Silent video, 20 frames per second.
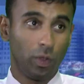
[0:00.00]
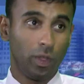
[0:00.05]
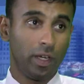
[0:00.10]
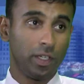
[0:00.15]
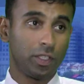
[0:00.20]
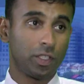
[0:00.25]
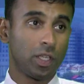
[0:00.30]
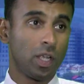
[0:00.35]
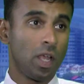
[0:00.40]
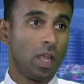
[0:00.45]

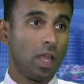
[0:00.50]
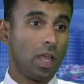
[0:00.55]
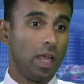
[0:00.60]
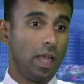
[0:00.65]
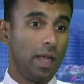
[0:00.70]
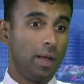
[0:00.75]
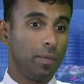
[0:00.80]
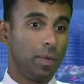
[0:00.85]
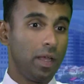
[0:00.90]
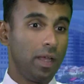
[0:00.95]
there's
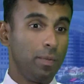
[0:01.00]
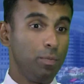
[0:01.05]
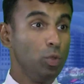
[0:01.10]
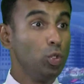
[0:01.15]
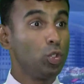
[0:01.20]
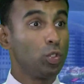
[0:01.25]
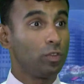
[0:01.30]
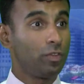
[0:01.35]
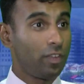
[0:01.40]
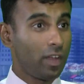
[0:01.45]
a
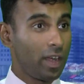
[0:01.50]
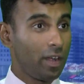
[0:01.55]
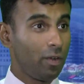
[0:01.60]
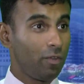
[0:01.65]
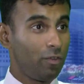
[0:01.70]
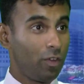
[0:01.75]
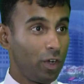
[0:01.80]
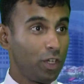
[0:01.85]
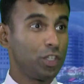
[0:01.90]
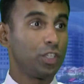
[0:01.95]
mutual
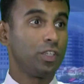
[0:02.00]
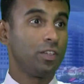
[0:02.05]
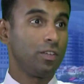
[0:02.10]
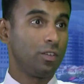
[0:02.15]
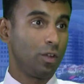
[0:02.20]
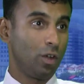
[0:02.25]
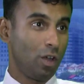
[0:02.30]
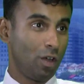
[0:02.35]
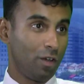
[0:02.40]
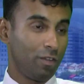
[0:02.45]
fund
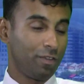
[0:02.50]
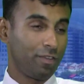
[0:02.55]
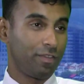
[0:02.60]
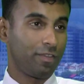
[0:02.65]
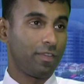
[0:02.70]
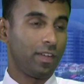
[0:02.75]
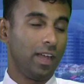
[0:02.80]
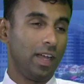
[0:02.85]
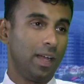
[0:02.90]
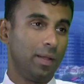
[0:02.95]
version of
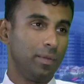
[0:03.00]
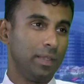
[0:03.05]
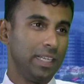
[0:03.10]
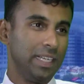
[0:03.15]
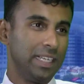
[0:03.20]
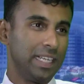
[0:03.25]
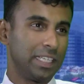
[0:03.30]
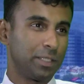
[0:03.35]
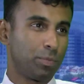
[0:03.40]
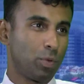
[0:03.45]
the
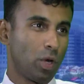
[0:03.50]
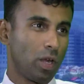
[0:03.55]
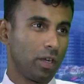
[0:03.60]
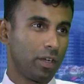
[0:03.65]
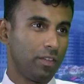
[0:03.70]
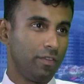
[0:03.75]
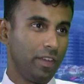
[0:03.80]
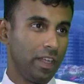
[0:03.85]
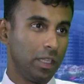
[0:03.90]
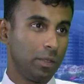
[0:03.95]
index
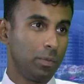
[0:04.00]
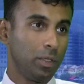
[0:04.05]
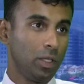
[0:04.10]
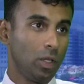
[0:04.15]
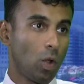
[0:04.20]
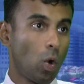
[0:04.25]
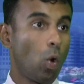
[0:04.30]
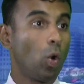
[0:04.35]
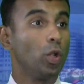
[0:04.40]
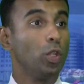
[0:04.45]
product
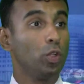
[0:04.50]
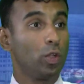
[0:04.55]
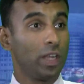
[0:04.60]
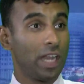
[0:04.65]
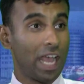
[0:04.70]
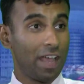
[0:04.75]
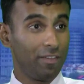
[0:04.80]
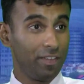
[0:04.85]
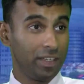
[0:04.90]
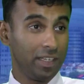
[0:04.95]
available, or you can
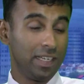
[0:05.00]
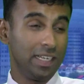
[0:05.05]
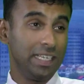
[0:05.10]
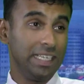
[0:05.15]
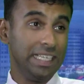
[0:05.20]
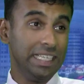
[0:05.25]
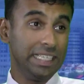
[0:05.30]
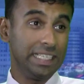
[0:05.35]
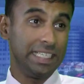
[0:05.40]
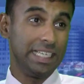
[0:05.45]
have it in an
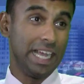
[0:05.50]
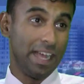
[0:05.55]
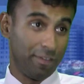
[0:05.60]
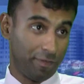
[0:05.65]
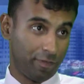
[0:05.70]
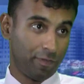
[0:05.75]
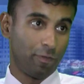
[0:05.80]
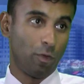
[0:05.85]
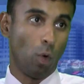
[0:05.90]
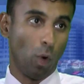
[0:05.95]
ETF
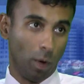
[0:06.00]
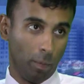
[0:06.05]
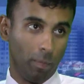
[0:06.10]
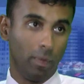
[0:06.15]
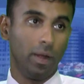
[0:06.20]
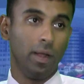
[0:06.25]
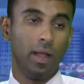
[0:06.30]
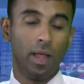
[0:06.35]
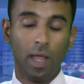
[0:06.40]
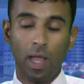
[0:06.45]

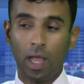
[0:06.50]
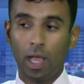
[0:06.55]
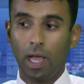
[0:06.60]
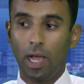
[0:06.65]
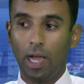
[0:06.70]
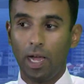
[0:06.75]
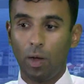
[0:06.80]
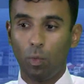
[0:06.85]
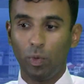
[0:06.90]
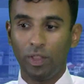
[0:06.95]
form.
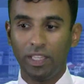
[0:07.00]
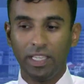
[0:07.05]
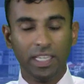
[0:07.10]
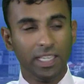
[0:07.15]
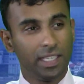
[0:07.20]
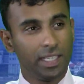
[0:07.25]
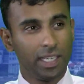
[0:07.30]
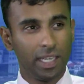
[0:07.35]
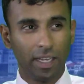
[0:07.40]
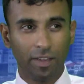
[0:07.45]
With the
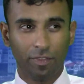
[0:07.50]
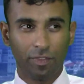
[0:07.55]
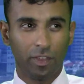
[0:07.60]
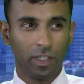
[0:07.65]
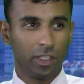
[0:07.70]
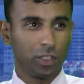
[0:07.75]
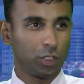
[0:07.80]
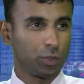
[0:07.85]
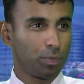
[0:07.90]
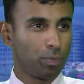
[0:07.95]
ETF,
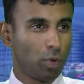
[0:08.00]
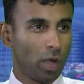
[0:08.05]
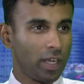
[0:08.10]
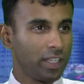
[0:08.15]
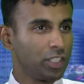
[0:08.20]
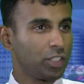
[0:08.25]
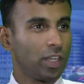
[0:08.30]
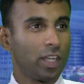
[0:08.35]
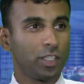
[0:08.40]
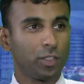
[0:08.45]
there's
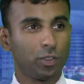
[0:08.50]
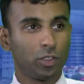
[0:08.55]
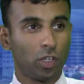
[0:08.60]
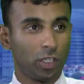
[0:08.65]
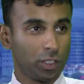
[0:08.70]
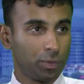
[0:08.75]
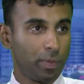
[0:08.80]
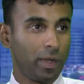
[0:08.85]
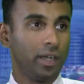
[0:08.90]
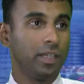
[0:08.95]
price
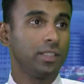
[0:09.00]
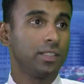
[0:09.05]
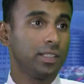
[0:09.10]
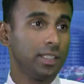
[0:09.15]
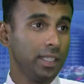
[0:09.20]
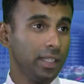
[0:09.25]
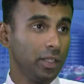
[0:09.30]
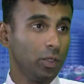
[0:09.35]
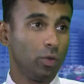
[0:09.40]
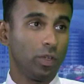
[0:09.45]

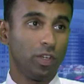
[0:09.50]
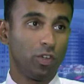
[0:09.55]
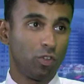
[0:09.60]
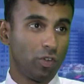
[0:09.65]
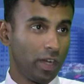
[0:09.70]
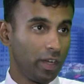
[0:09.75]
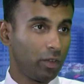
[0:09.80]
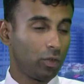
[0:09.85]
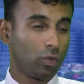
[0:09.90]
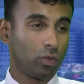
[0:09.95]
transparency. You can
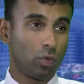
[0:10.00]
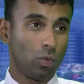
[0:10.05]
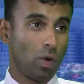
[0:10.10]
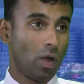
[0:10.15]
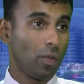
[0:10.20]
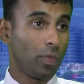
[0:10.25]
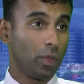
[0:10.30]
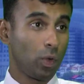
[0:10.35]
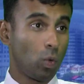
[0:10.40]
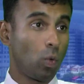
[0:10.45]
trade
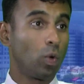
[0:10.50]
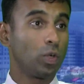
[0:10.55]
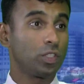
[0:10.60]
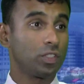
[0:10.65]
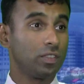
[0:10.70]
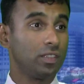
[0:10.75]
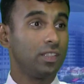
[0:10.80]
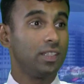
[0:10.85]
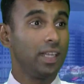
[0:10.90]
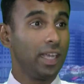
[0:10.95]
throughout the course
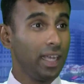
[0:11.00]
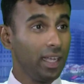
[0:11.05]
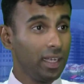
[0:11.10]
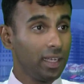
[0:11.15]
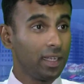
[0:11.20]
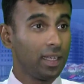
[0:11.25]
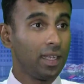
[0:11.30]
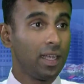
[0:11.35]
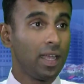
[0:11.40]
of the day.